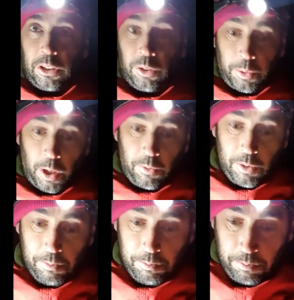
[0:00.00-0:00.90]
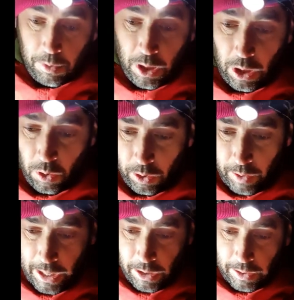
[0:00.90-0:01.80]
So I'm going for the longer
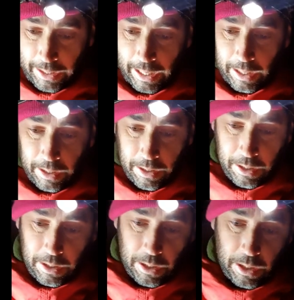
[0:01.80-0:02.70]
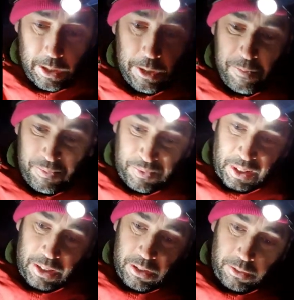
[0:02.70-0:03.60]
range I can get.
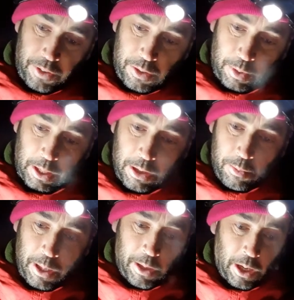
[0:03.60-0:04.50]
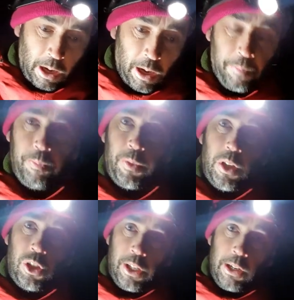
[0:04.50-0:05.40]
So I'm fishing with a little bit of carp,
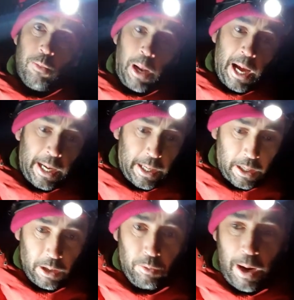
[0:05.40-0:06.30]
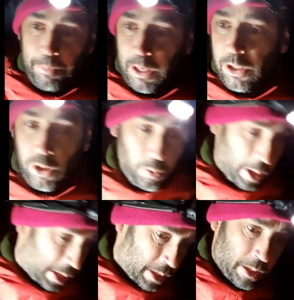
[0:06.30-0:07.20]
a single black, and a rapid in
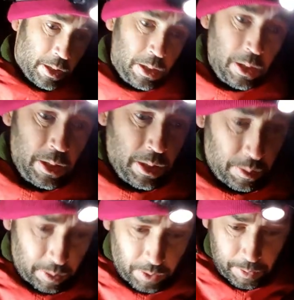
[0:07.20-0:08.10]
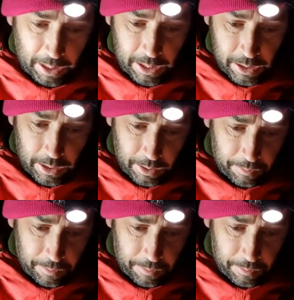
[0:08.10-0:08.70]
squid. I want to find my elastic.